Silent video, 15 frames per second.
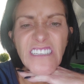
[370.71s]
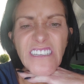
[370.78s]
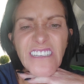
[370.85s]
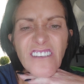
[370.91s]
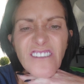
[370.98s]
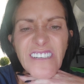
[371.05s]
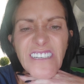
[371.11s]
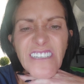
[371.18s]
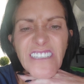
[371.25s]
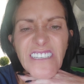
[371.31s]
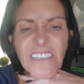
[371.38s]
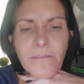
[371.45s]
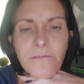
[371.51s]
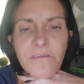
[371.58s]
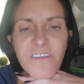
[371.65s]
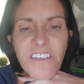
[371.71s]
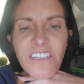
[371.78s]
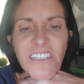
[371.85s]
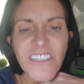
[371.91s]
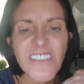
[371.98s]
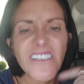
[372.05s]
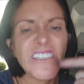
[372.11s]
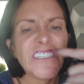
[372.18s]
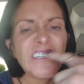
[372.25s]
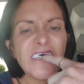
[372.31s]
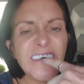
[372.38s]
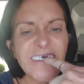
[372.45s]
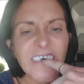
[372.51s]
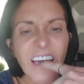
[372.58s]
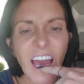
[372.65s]
That's right on top of each other. You
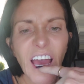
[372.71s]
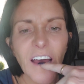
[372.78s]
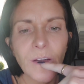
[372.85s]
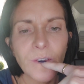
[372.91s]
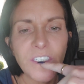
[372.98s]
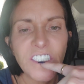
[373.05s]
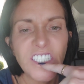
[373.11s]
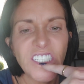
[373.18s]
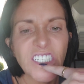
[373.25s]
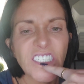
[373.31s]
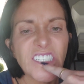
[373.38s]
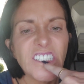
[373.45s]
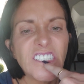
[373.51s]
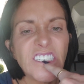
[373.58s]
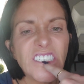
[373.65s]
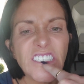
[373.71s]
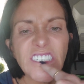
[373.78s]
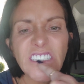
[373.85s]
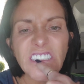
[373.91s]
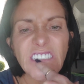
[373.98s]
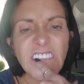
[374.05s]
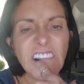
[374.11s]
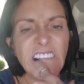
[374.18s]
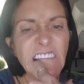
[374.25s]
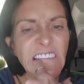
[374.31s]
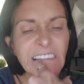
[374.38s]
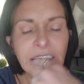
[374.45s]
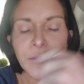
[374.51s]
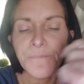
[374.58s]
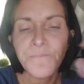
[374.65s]
see a gap. You go on.
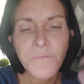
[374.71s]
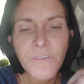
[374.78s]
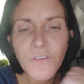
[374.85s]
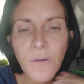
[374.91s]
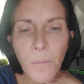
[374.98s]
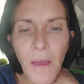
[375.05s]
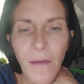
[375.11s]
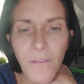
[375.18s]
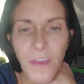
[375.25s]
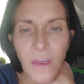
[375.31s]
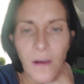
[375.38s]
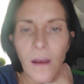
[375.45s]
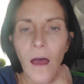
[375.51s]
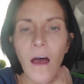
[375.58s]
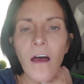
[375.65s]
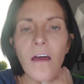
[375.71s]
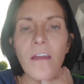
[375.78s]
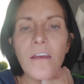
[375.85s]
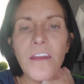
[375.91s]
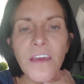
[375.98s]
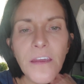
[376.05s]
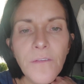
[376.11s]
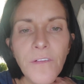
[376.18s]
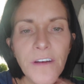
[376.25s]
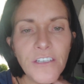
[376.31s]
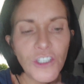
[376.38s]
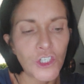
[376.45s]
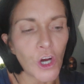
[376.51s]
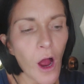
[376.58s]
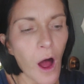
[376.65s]
It's from having an
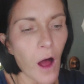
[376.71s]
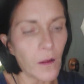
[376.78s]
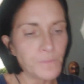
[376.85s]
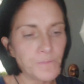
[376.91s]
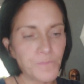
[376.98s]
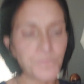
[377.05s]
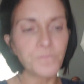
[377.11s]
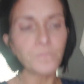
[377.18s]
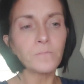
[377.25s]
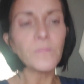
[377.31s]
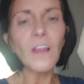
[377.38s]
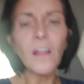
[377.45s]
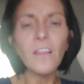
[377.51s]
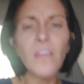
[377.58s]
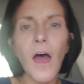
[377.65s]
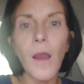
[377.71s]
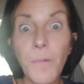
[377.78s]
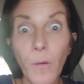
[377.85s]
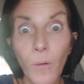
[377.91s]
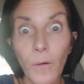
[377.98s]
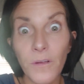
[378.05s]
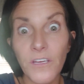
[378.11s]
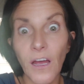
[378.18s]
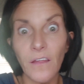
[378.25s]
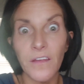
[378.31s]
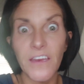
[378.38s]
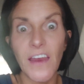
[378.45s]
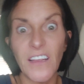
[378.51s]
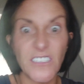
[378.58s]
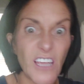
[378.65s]
uneven jaw. A lot of people will tell the
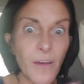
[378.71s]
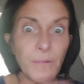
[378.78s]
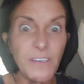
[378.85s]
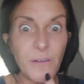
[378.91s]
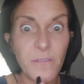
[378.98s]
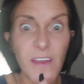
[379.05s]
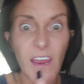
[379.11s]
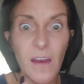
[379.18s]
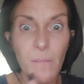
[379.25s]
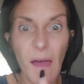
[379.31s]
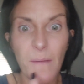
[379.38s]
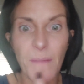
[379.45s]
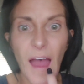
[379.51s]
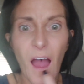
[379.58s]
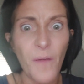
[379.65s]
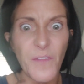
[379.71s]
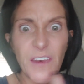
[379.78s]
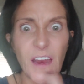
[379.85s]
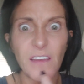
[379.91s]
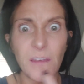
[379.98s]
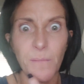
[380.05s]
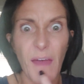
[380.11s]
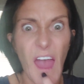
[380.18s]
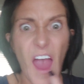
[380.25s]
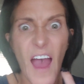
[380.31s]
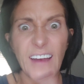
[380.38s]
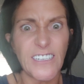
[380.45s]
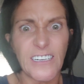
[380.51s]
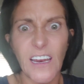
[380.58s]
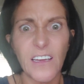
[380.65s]
dentist, like, what you did to my mouth, it doesn't
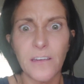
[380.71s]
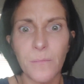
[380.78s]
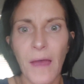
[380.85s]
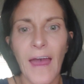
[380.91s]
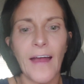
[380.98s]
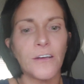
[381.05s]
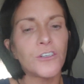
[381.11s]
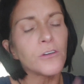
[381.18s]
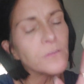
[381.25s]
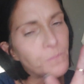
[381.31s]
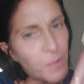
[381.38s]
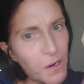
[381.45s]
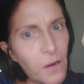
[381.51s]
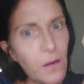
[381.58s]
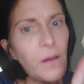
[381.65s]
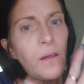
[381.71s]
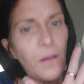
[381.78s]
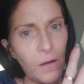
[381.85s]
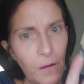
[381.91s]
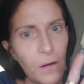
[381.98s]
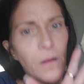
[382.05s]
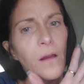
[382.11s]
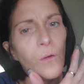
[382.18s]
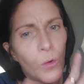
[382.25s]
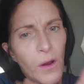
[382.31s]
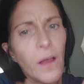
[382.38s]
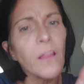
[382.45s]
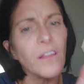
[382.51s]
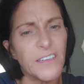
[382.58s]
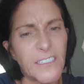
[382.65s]
match, it doesn't match. Be
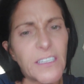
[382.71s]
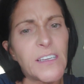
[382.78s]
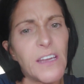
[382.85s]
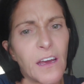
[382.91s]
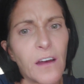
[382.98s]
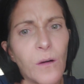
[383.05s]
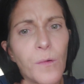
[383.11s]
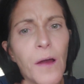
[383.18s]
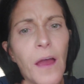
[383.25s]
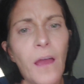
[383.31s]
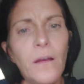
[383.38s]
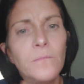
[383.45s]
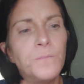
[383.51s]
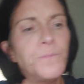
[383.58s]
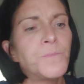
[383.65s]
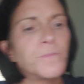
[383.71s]
realistic, okay?